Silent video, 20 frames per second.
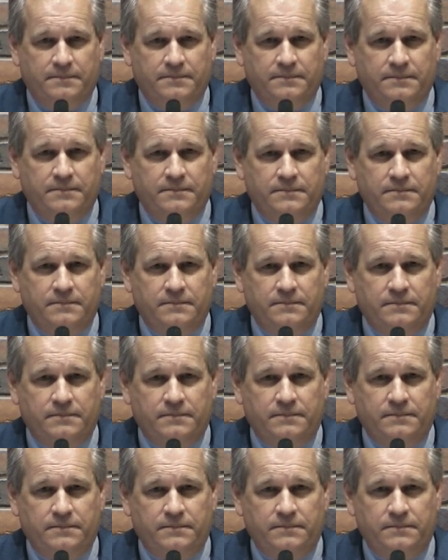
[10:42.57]

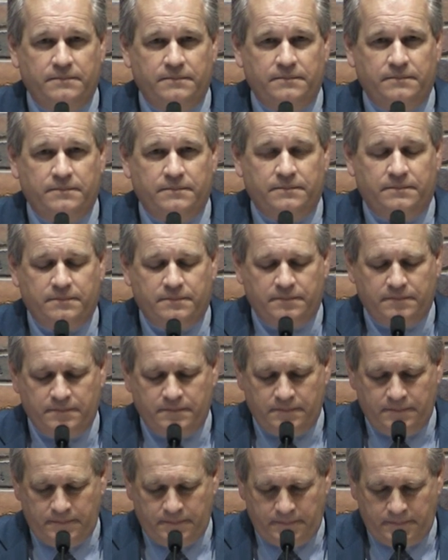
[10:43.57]

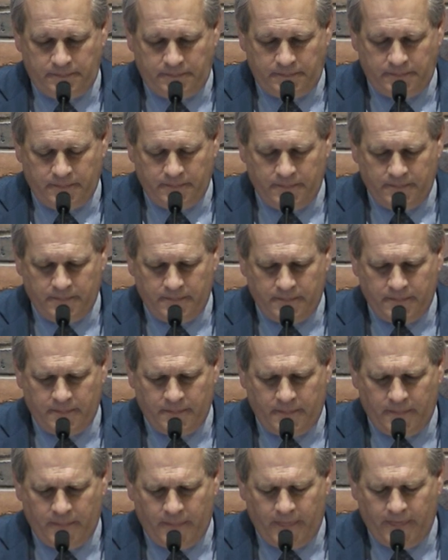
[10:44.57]

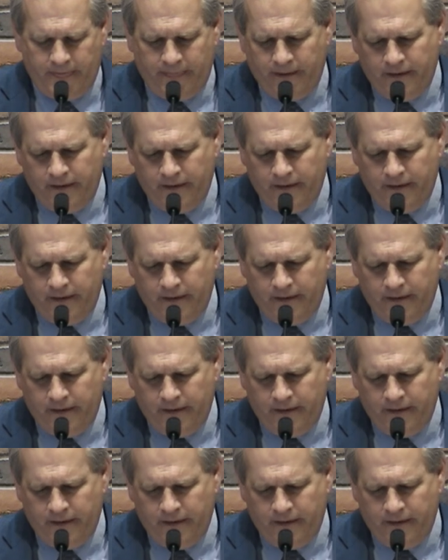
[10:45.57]
(no one is talking)